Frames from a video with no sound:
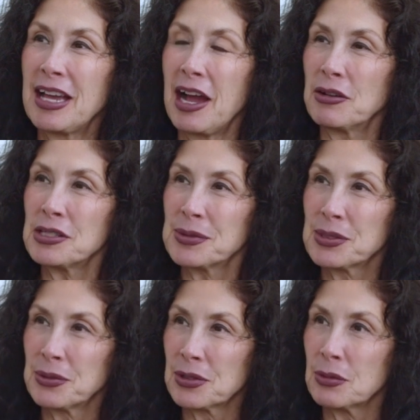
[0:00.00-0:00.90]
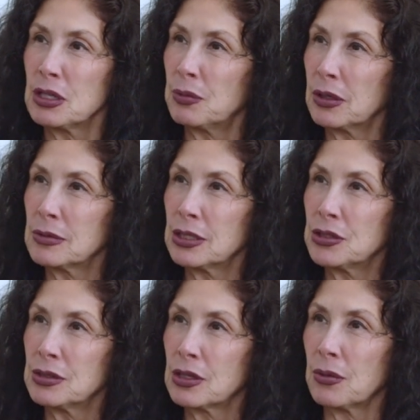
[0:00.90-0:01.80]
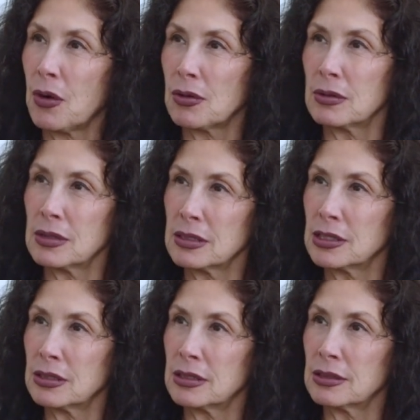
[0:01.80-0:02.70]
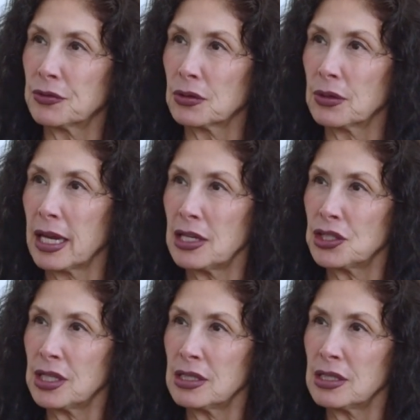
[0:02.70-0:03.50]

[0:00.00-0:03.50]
house was gorgeous. Did you go in different locations